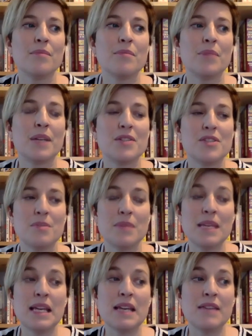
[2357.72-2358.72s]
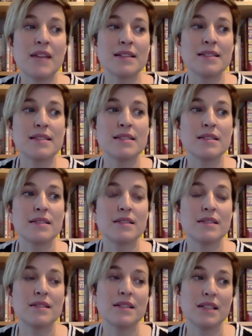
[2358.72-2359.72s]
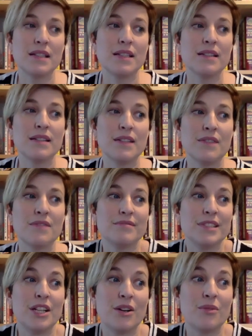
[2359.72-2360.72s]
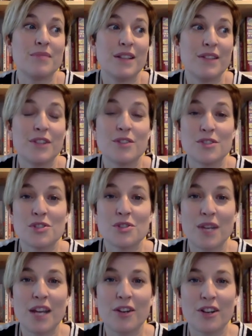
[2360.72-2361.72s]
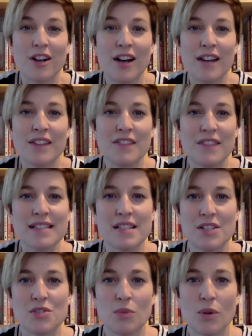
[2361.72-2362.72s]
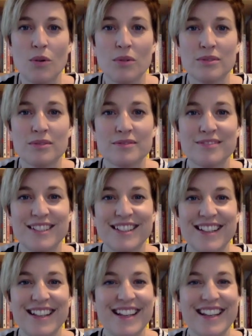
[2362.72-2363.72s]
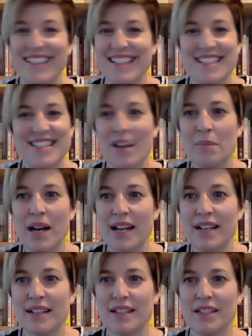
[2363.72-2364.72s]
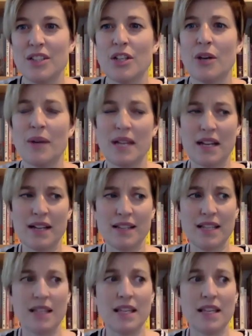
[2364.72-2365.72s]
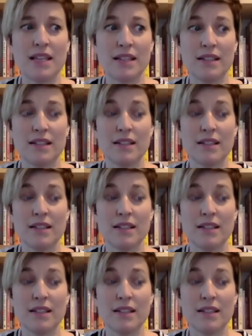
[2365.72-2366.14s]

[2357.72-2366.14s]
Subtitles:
But to me, that's, if there's this creator God, then that's his role. It's not mine, and I think he can